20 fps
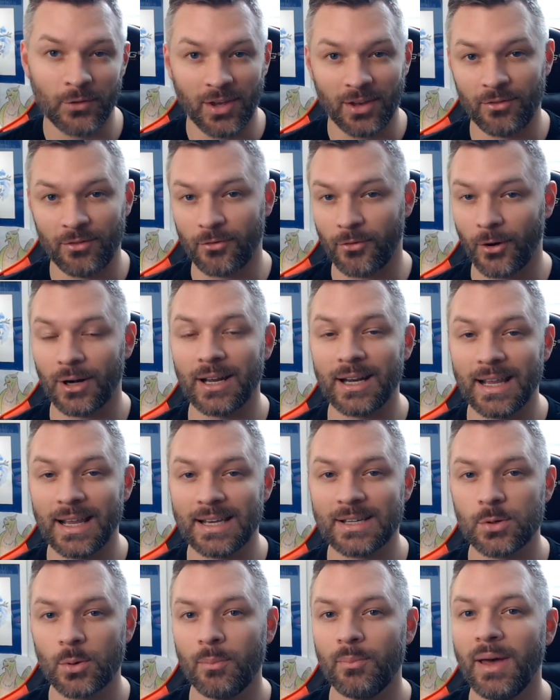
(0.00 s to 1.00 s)
converted
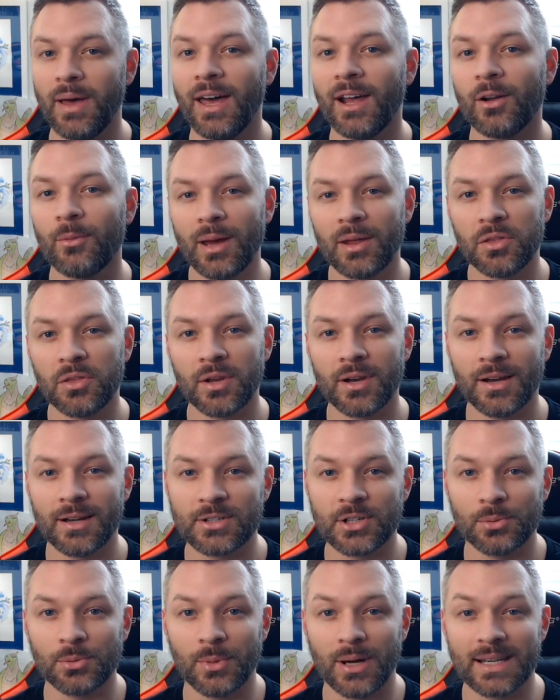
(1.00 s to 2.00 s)
into a battle method
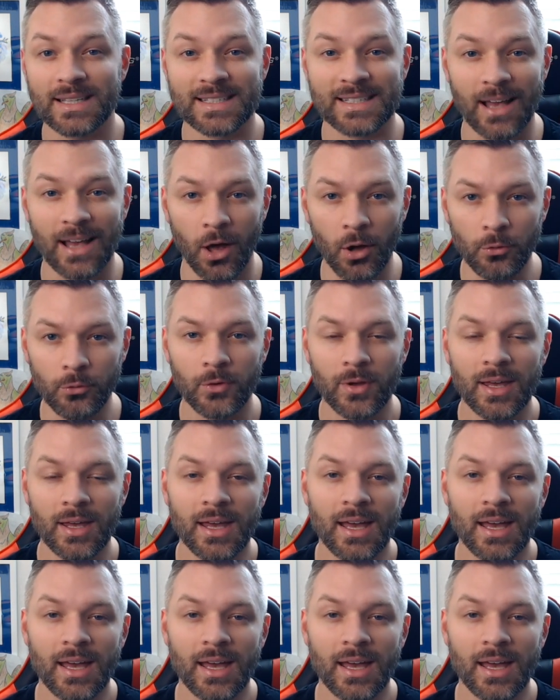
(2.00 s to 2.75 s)
hunter myself.